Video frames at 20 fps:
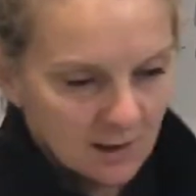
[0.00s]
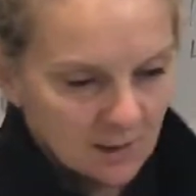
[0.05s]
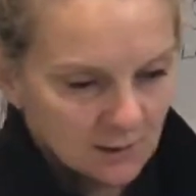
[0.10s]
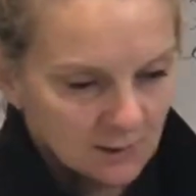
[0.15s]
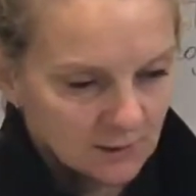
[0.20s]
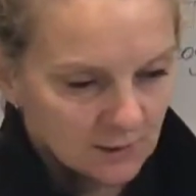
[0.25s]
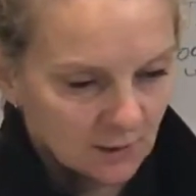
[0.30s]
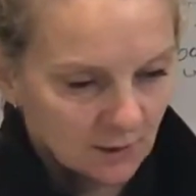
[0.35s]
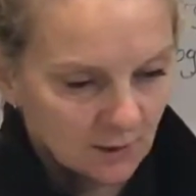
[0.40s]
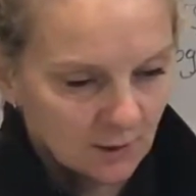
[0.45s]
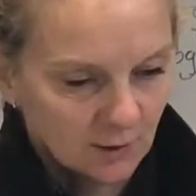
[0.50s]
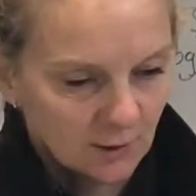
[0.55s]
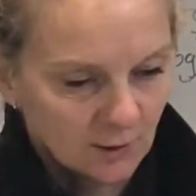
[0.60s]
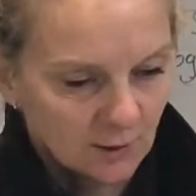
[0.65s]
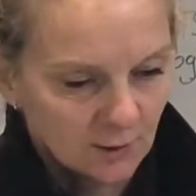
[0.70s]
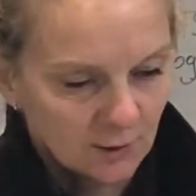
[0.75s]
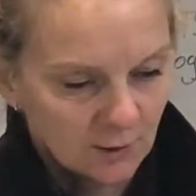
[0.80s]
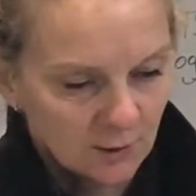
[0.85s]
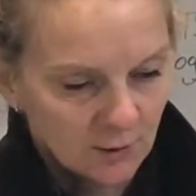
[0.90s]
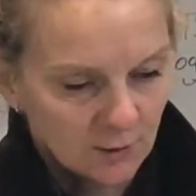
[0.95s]

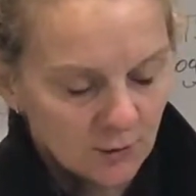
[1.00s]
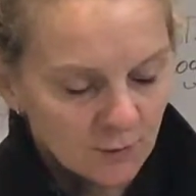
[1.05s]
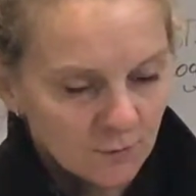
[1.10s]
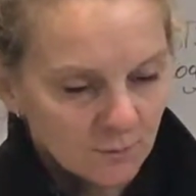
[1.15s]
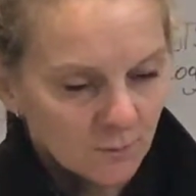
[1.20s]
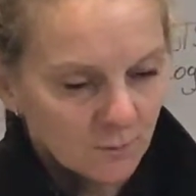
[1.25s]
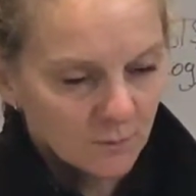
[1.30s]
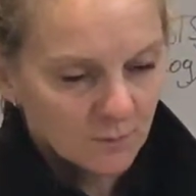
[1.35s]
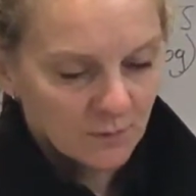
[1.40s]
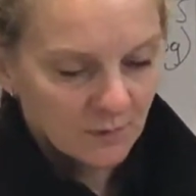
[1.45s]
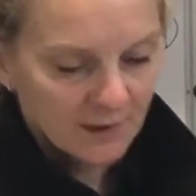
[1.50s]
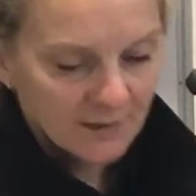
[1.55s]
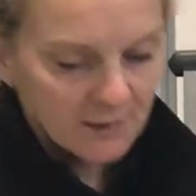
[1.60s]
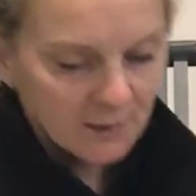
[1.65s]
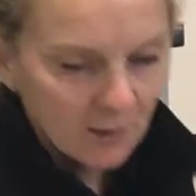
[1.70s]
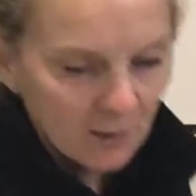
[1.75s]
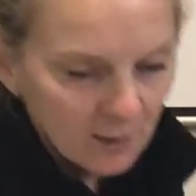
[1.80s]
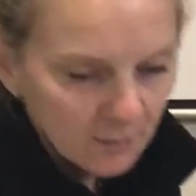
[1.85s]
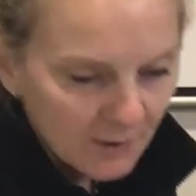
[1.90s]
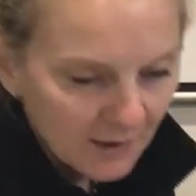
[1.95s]
So let's
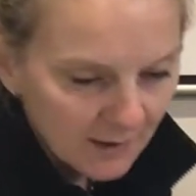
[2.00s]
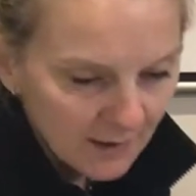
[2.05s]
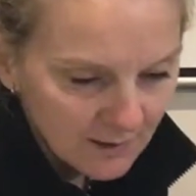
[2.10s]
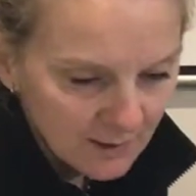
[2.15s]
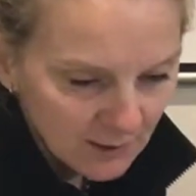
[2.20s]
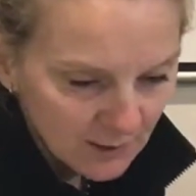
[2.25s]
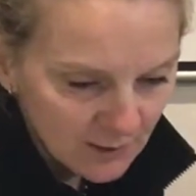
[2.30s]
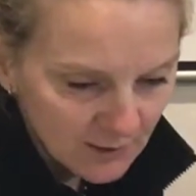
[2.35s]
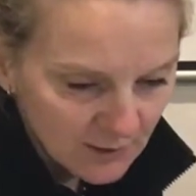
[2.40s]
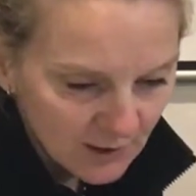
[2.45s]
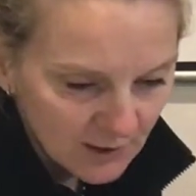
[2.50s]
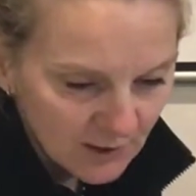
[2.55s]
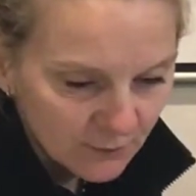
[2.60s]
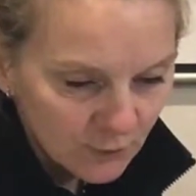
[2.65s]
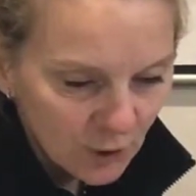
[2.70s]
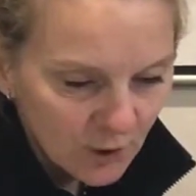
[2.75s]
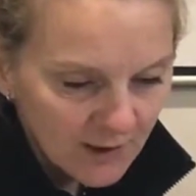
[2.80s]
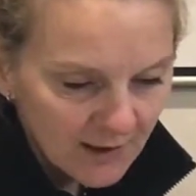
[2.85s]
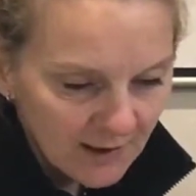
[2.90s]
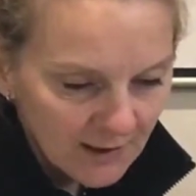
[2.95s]
go to part 2. So you've
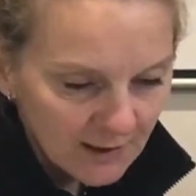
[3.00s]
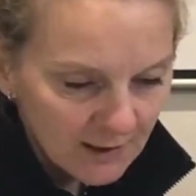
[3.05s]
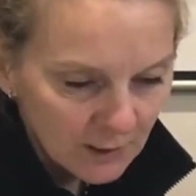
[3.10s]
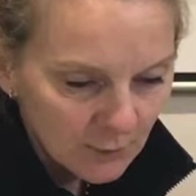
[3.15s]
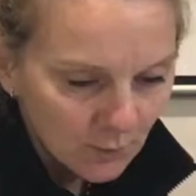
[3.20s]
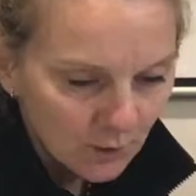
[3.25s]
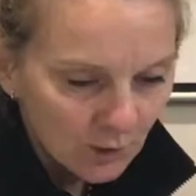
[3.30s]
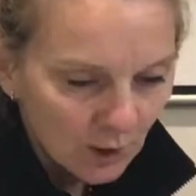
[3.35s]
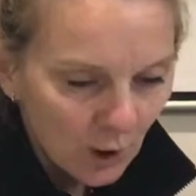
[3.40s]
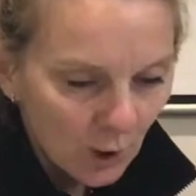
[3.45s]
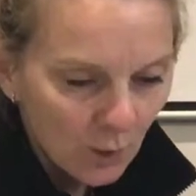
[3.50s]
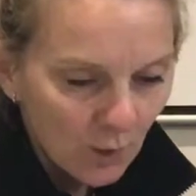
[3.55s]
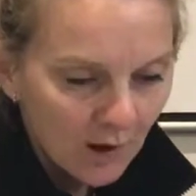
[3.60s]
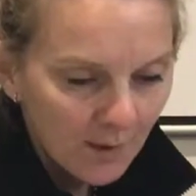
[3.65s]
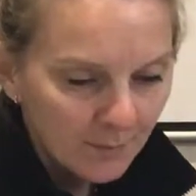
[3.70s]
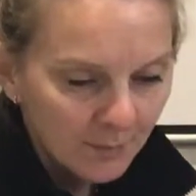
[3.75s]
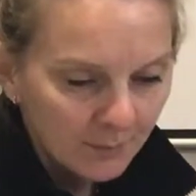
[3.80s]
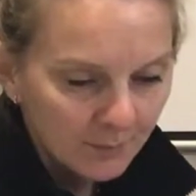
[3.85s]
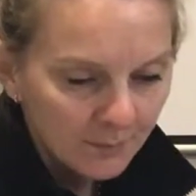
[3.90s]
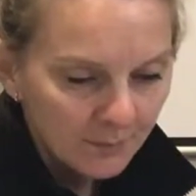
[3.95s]
got EDU on Go
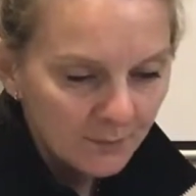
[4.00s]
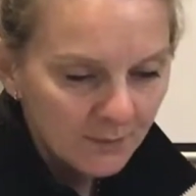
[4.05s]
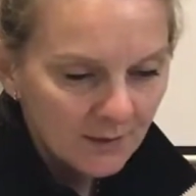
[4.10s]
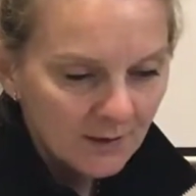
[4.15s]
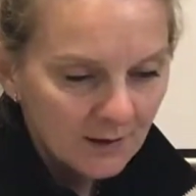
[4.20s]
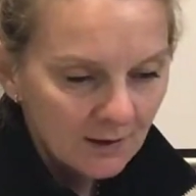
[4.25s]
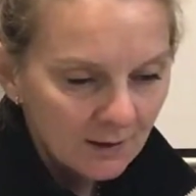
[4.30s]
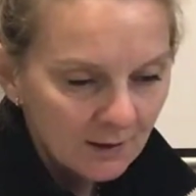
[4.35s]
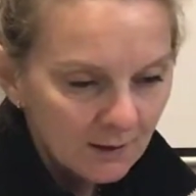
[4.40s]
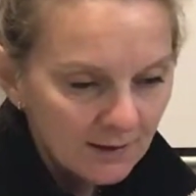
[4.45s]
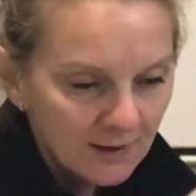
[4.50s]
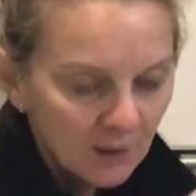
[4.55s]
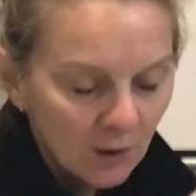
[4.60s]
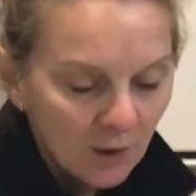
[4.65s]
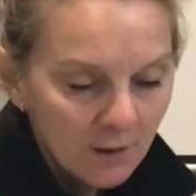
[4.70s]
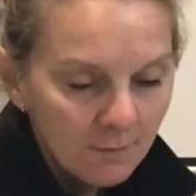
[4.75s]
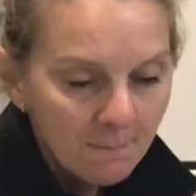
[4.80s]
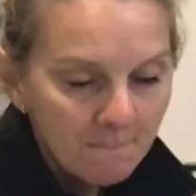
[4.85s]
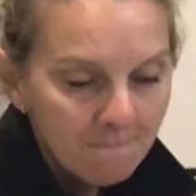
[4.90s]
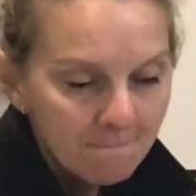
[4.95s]
Up, click
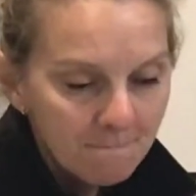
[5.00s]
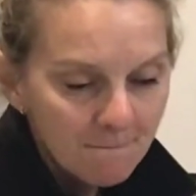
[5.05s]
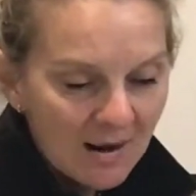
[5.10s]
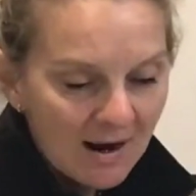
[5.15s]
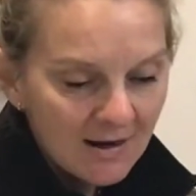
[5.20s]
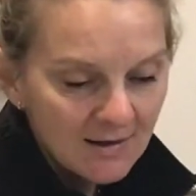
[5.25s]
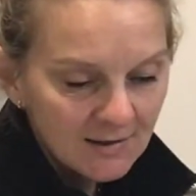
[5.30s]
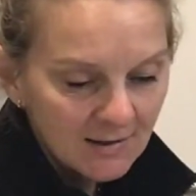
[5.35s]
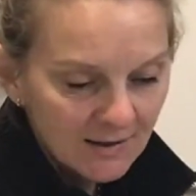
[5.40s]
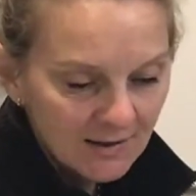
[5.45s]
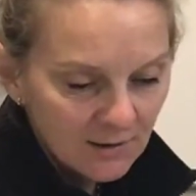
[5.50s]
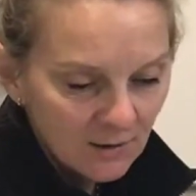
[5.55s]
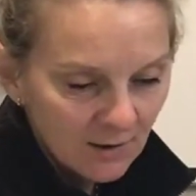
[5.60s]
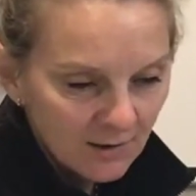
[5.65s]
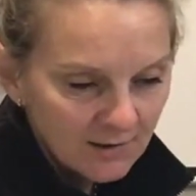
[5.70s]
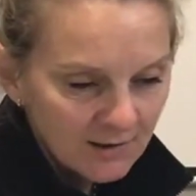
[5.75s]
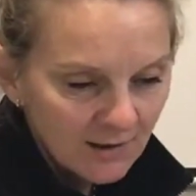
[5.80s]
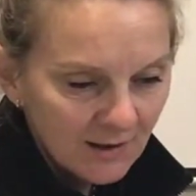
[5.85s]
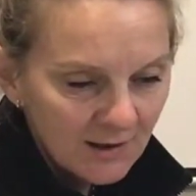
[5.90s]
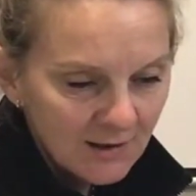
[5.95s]
on
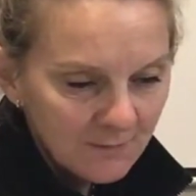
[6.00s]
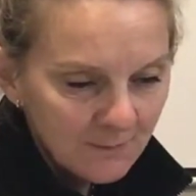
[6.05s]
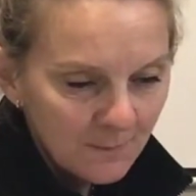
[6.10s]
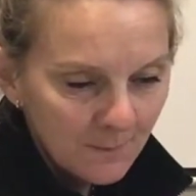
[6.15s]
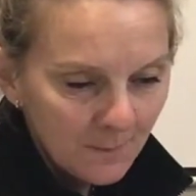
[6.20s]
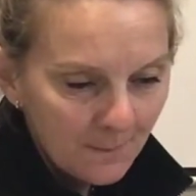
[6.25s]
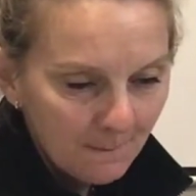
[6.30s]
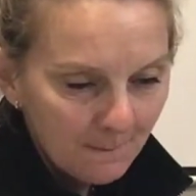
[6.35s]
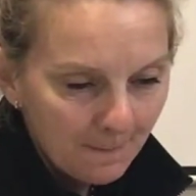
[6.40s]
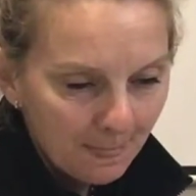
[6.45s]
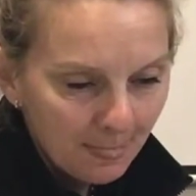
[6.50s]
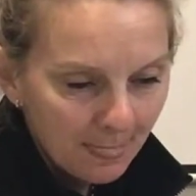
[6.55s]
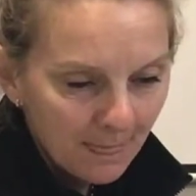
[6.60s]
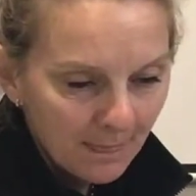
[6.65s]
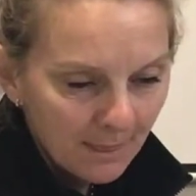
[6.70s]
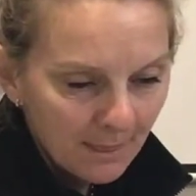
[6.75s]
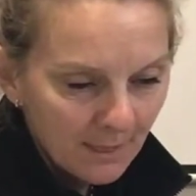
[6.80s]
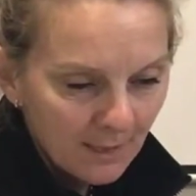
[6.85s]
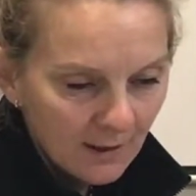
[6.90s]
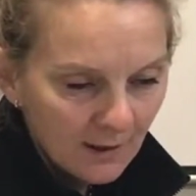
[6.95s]
AT19,
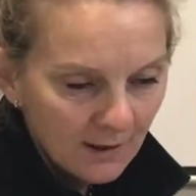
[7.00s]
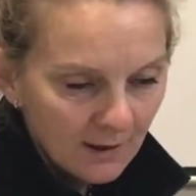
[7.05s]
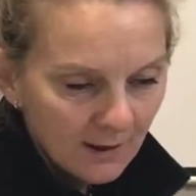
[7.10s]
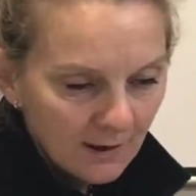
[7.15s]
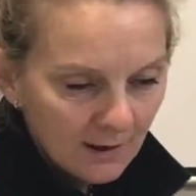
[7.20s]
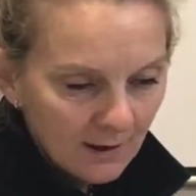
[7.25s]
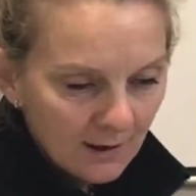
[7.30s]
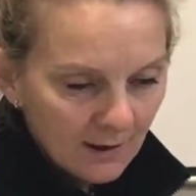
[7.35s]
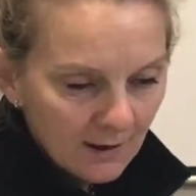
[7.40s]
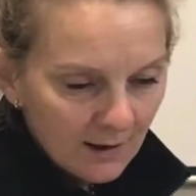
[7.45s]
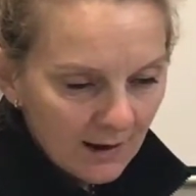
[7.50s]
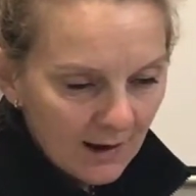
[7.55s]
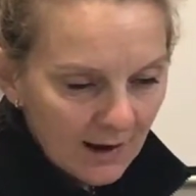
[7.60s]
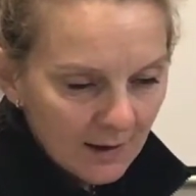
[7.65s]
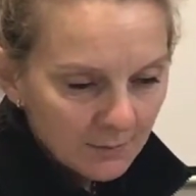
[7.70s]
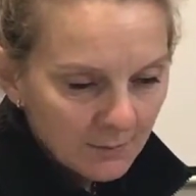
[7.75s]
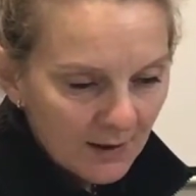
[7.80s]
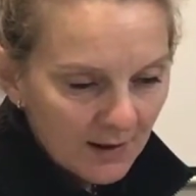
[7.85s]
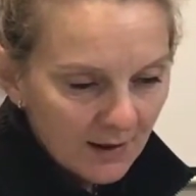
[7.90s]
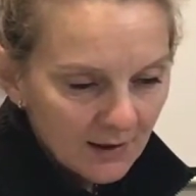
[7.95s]

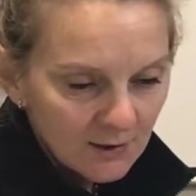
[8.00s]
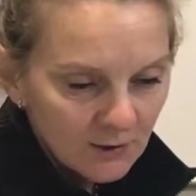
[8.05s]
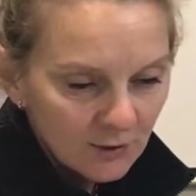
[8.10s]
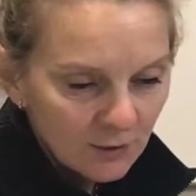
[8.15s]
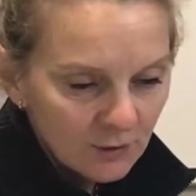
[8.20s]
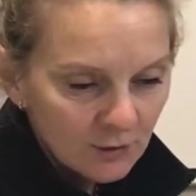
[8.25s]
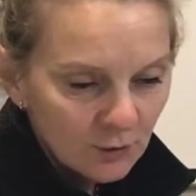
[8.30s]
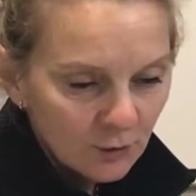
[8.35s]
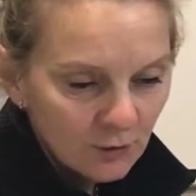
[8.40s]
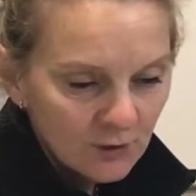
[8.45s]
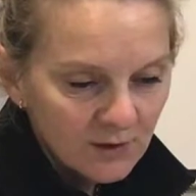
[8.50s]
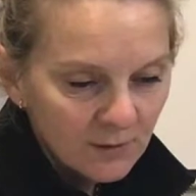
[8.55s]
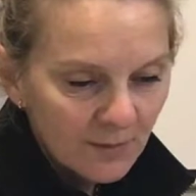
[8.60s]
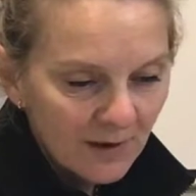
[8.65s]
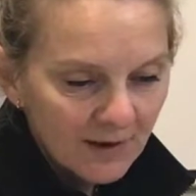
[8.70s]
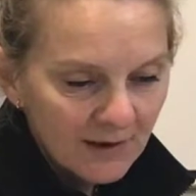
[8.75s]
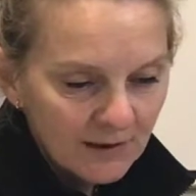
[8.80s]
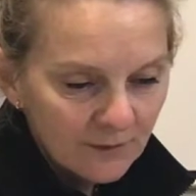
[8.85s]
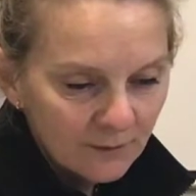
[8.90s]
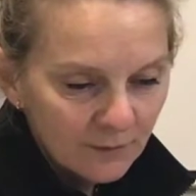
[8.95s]
and part 2 talks
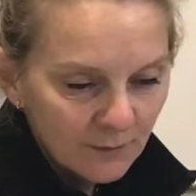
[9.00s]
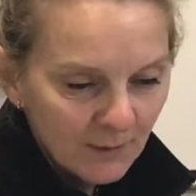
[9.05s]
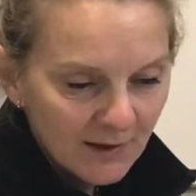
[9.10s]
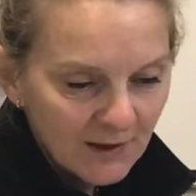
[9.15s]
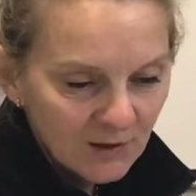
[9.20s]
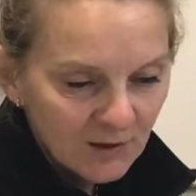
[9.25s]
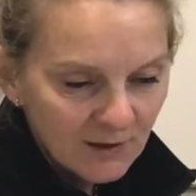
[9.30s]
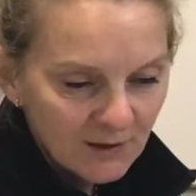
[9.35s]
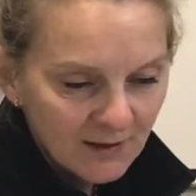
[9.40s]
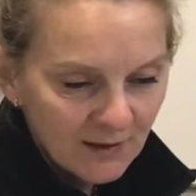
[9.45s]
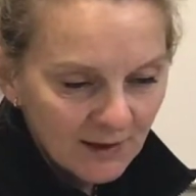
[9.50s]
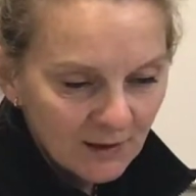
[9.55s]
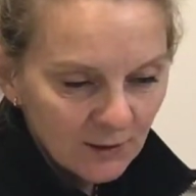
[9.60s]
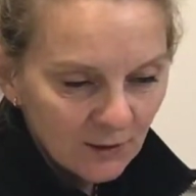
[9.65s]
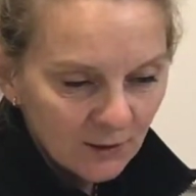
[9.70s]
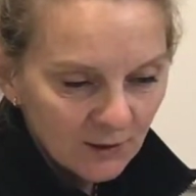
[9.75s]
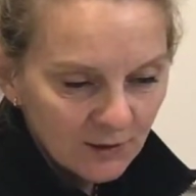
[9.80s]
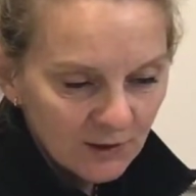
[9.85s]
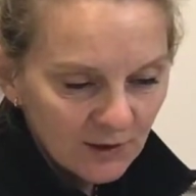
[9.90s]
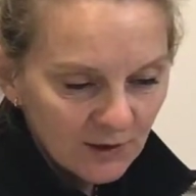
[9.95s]
about information
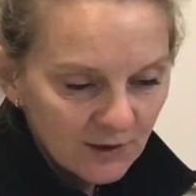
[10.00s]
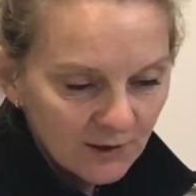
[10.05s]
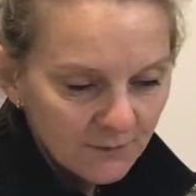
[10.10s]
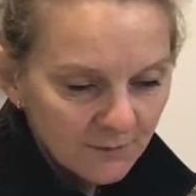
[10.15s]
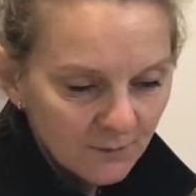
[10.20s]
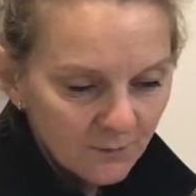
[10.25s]
technology.